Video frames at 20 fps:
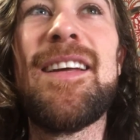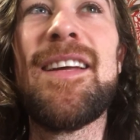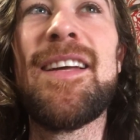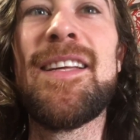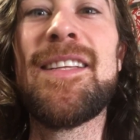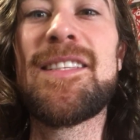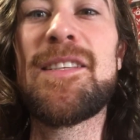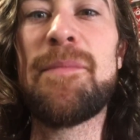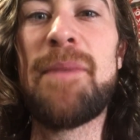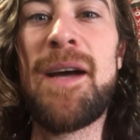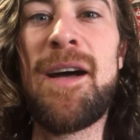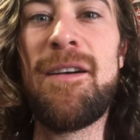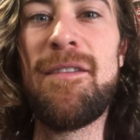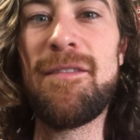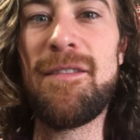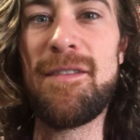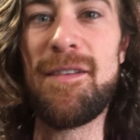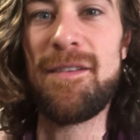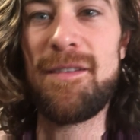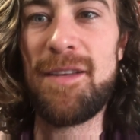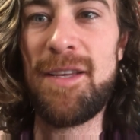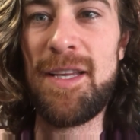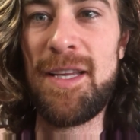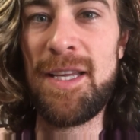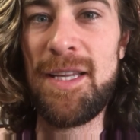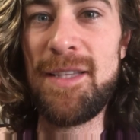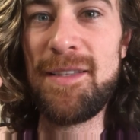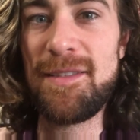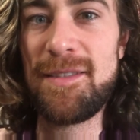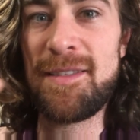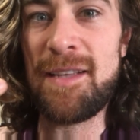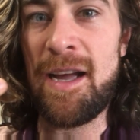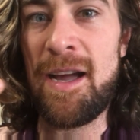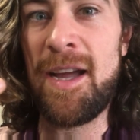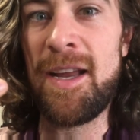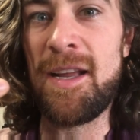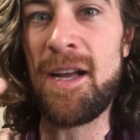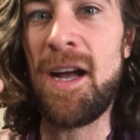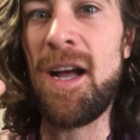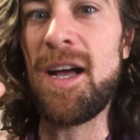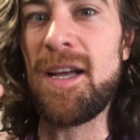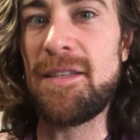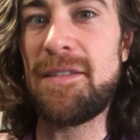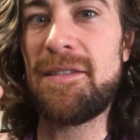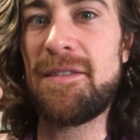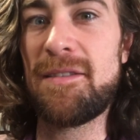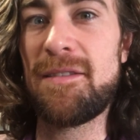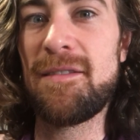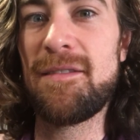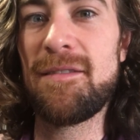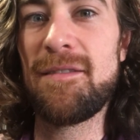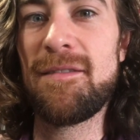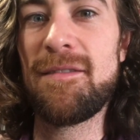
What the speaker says: it's about inside us.